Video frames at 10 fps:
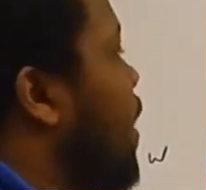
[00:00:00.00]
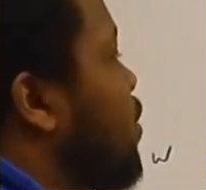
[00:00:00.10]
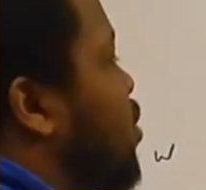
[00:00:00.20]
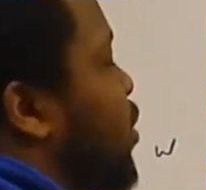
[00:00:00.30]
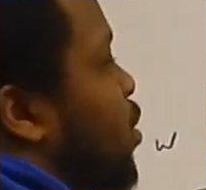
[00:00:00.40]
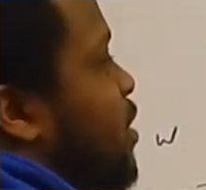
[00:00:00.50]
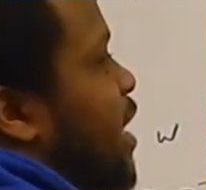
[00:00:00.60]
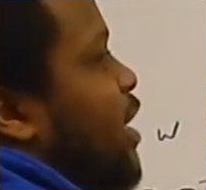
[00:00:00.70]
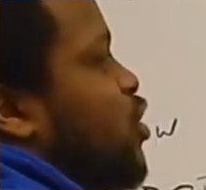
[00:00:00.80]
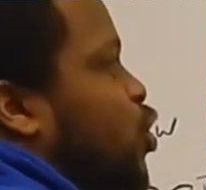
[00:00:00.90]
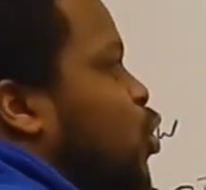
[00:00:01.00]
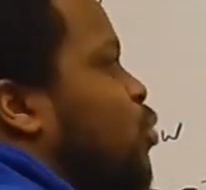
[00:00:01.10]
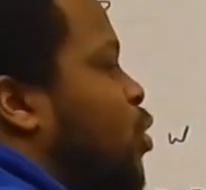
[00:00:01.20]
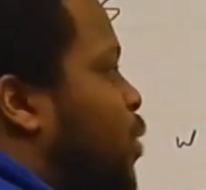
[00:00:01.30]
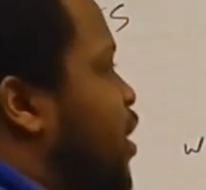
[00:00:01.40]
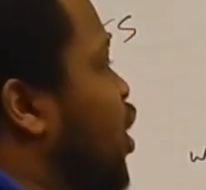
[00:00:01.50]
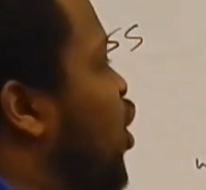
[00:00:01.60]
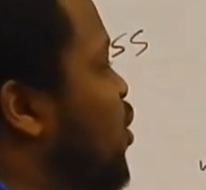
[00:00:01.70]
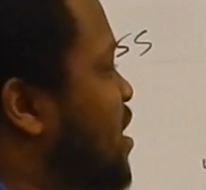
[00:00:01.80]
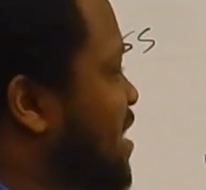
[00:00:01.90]
So he'll take two what we
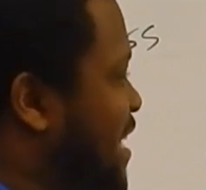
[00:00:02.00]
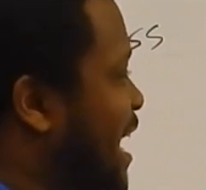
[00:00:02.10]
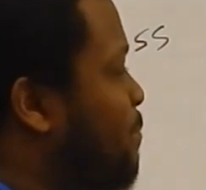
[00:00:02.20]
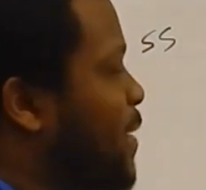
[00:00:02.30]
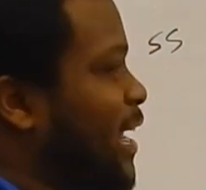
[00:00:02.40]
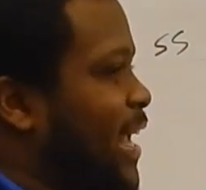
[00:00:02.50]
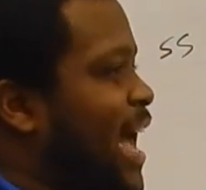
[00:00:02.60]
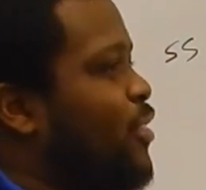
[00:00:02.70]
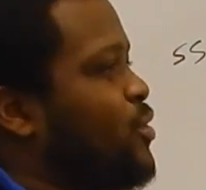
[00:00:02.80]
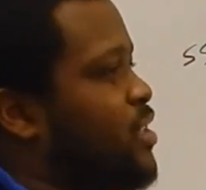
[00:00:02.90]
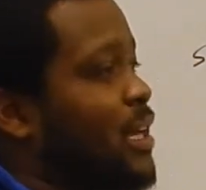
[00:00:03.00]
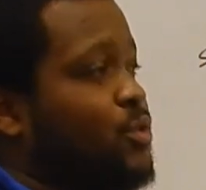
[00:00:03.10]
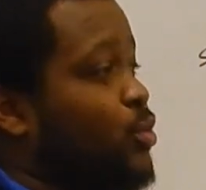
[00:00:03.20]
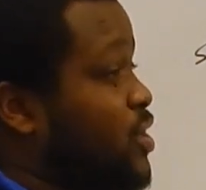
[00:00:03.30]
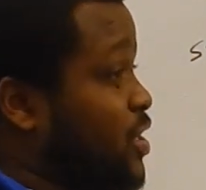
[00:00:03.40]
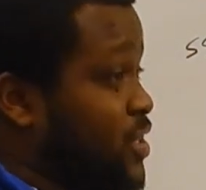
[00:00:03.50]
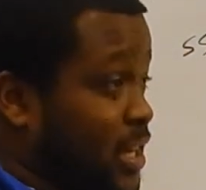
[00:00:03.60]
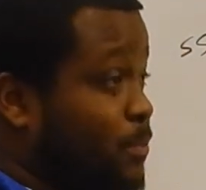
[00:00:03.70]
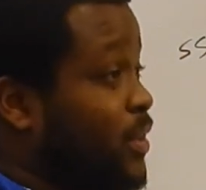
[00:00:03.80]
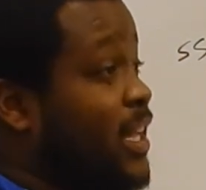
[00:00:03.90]
call step and gather steps, which is
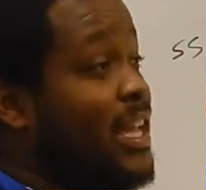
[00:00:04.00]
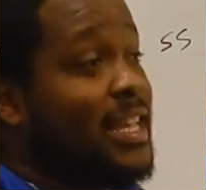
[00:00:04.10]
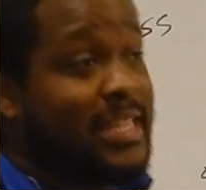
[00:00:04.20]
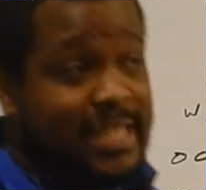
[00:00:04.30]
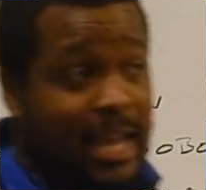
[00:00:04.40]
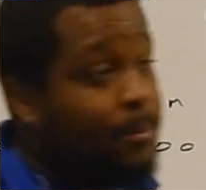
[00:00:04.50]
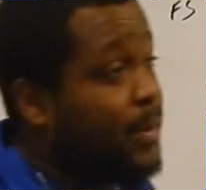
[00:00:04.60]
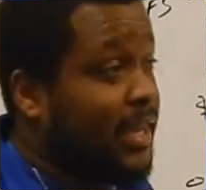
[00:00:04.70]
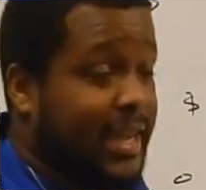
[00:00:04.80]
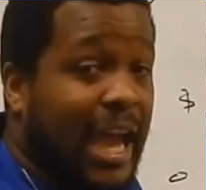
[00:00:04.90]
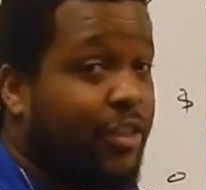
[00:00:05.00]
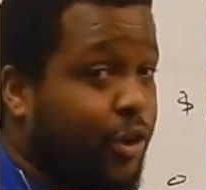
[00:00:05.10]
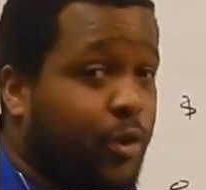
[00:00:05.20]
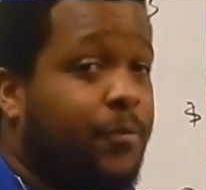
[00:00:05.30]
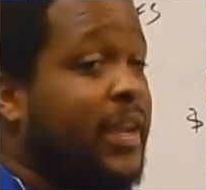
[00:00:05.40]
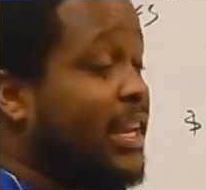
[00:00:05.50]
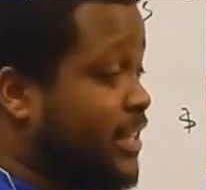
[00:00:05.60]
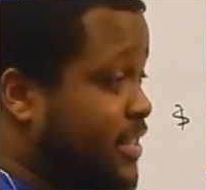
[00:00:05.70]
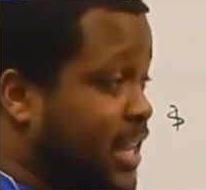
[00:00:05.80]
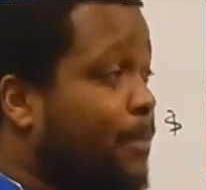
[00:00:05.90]
simply stepping and gathering your feet
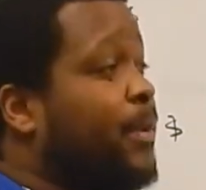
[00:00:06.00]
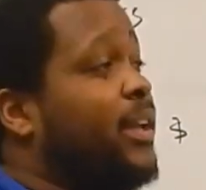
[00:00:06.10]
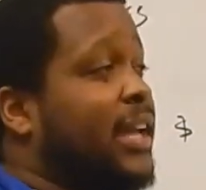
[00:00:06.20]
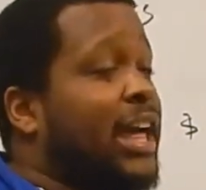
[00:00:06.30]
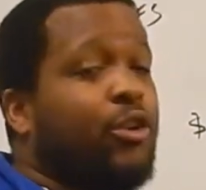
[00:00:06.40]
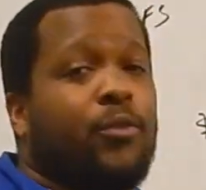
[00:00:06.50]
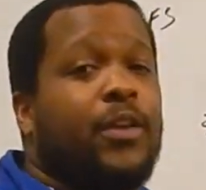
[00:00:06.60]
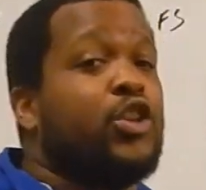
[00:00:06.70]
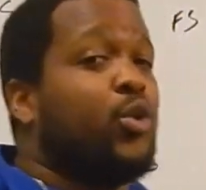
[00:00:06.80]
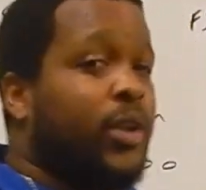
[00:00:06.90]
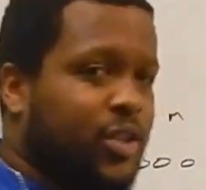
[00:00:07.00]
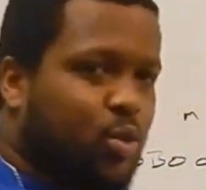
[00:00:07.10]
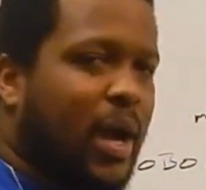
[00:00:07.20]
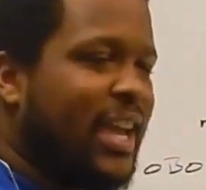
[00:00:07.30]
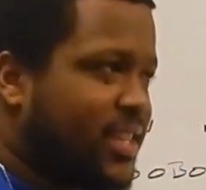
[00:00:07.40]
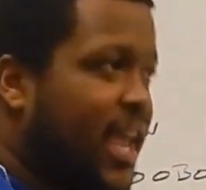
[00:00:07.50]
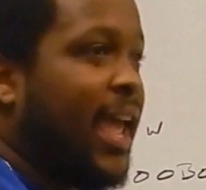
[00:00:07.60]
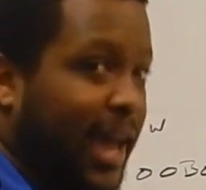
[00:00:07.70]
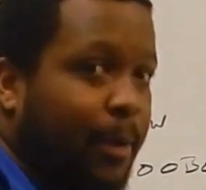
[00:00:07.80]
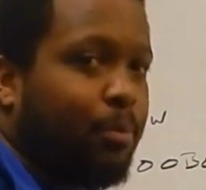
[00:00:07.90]
and stepping and gathering your feet, doing it twice
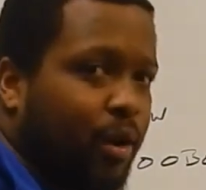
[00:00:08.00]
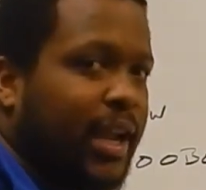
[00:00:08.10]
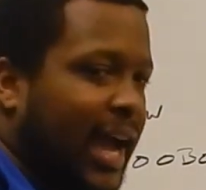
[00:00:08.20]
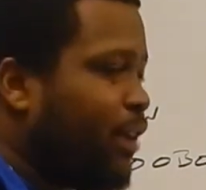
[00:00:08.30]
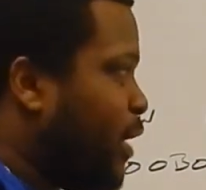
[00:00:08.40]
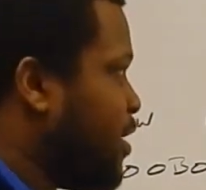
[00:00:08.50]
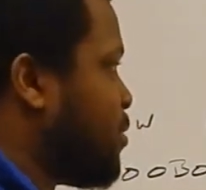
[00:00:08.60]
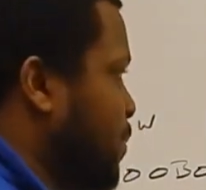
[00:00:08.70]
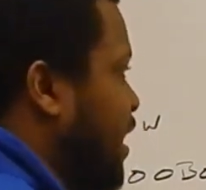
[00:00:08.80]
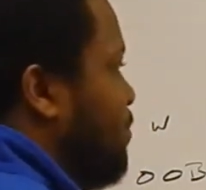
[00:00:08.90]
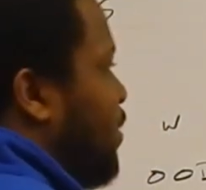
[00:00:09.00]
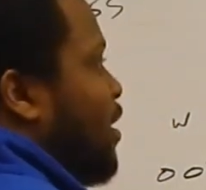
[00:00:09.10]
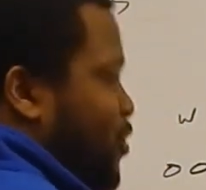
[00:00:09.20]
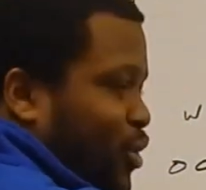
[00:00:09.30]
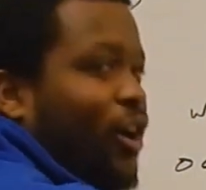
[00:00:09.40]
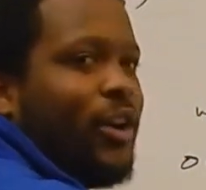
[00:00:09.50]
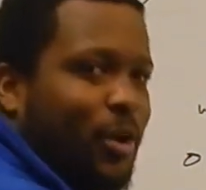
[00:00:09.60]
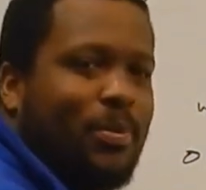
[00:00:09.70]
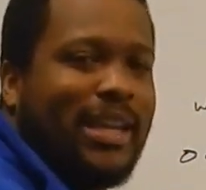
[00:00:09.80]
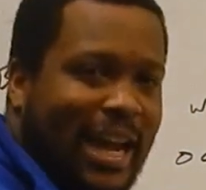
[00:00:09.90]
at a pretty high rate of speed because there are
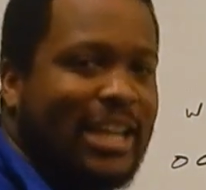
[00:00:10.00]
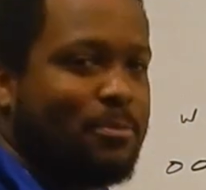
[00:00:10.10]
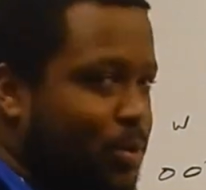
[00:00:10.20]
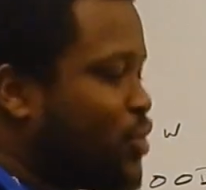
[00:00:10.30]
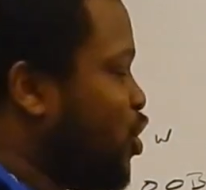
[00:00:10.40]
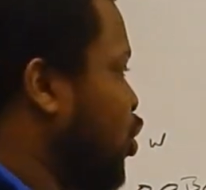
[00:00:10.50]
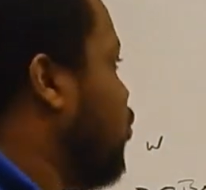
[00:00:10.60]
going to be guys pushing